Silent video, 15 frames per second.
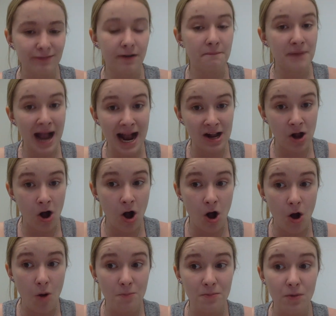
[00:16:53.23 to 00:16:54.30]
from back
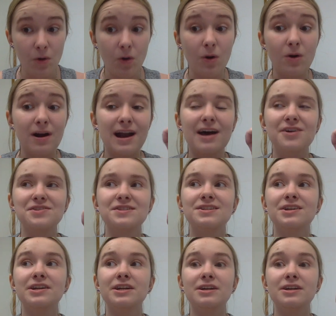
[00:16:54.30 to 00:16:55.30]
home, or else